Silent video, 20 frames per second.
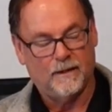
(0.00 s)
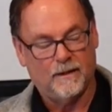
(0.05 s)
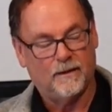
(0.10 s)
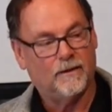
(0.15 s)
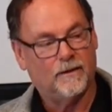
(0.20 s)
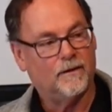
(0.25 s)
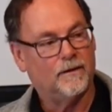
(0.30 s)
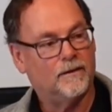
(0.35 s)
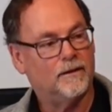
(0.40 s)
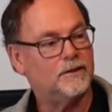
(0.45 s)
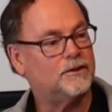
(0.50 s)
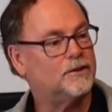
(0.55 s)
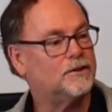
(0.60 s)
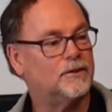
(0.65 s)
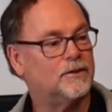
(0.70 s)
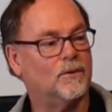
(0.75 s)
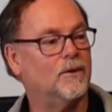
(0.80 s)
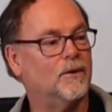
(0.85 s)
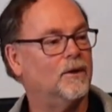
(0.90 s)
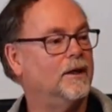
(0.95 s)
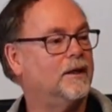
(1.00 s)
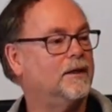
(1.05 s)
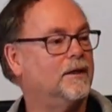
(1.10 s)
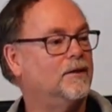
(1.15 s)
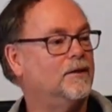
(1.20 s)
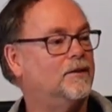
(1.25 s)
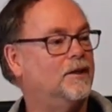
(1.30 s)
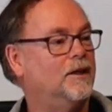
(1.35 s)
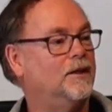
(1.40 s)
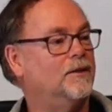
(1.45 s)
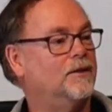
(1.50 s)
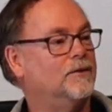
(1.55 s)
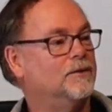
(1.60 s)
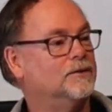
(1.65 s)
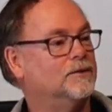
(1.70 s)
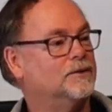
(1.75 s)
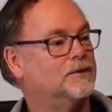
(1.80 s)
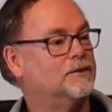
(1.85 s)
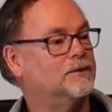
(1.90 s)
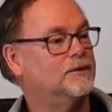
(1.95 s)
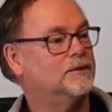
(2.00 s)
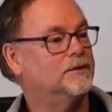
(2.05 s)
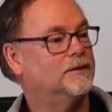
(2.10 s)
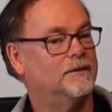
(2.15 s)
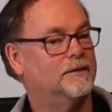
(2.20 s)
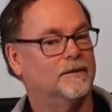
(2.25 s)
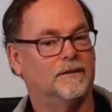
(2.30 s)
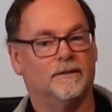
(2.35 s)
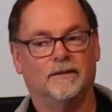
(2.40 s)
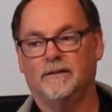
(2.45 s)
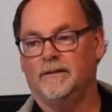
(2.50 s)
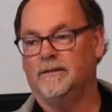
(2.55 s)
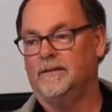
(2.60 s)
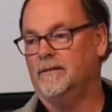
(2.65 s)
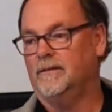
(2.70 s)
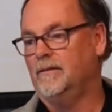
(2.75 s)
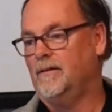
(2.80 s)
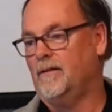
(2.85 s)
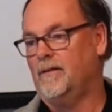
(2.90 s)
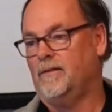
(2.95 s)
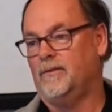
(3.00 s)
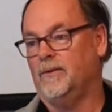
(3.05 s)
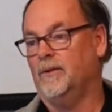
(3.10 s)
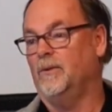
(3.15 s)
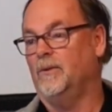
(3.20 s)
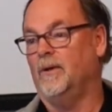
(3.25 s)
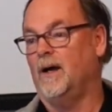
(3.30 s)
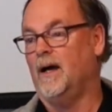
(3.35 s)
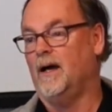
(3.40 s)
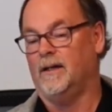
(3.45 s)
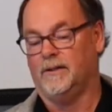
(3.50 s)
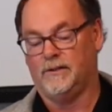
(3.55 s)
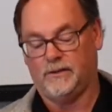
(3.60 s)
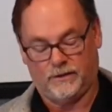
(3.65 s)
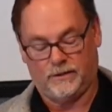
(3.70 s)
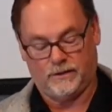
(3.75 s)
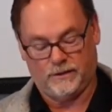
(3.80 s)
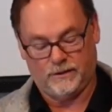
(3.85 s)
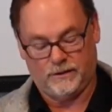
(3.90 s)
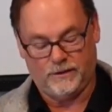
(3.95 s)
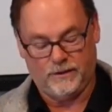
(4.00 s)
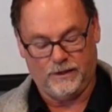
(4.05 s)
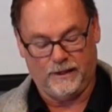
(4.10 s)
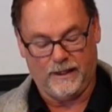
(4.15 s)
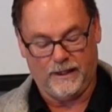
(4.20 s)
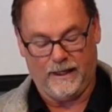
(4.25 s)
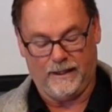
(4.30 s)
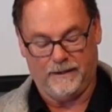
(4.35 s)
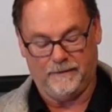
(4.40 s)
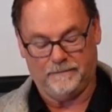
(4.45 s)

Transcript: This story continues through us today.